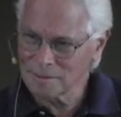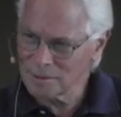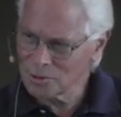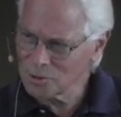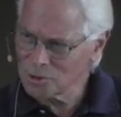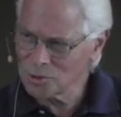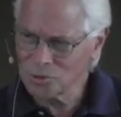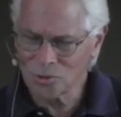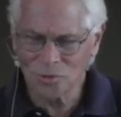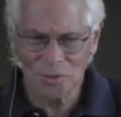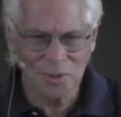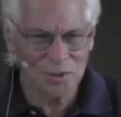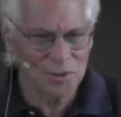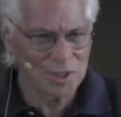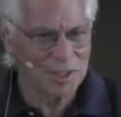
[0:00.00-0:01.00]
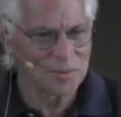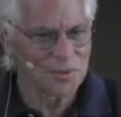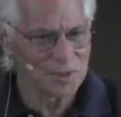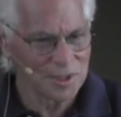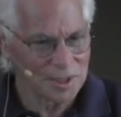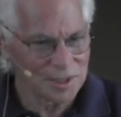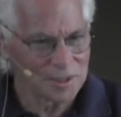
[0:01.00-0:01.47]
they're still doing the same
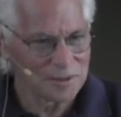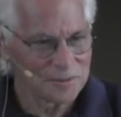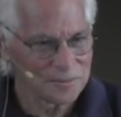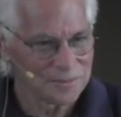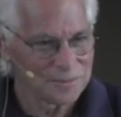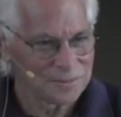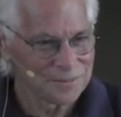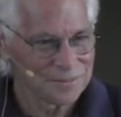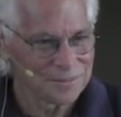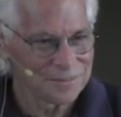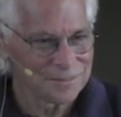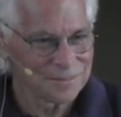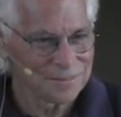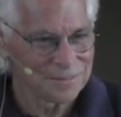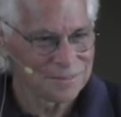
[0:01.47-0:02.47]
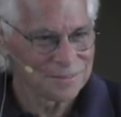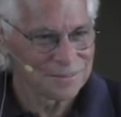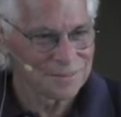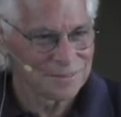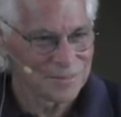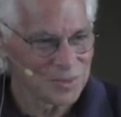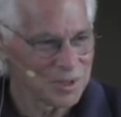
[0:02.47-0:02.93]
thing,
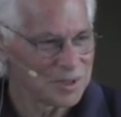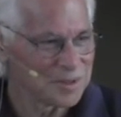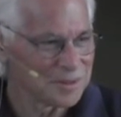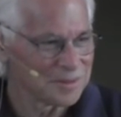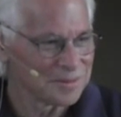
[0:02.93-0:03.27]
right?